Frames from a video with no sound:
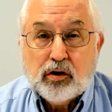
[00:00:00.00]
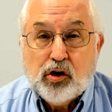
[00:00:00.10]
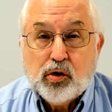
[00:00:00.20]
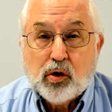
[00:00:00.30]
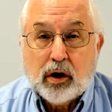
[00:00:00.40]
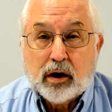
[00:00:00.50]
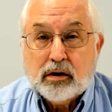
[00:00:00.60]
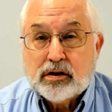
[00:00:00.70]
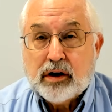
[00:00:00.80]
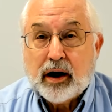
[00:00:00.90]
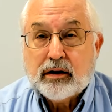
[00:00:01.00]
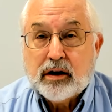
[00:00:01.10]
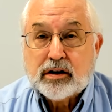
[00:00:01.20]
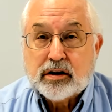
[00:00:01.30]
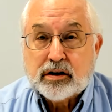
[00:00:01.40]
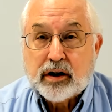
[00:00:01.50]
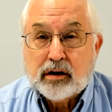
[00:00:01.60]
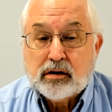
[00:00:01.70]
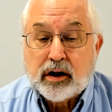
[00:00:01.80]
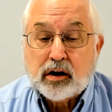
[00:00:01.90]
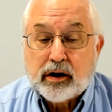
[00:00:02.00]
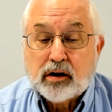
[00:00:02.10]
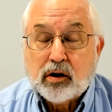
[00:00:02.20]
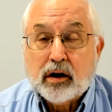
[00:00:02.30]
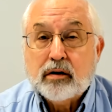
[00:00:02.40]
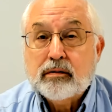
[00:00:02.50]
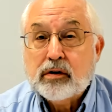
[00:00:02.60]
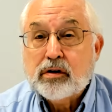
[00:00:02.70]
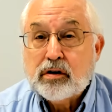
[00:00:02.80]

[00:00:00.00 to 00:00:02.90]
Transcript: New oil is not necessarily clean oil,